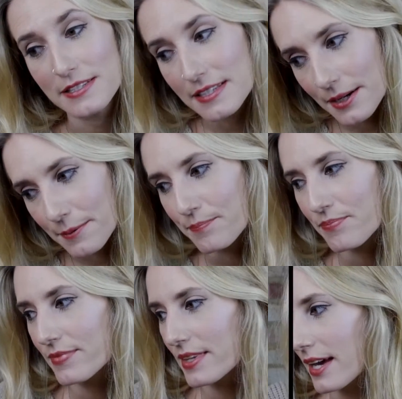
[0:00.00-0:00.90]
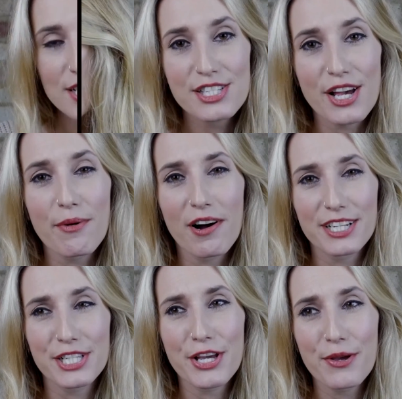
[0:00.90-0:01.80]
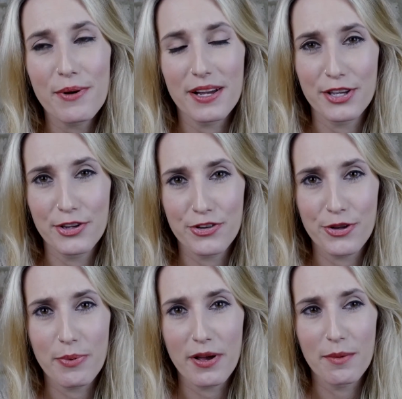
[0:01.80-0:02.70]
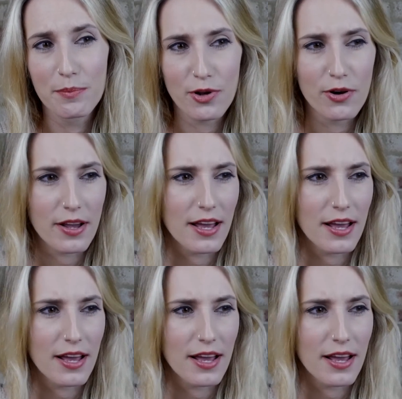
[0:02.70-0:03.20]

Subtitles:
So yeah. So are you a YouTuber and blogger,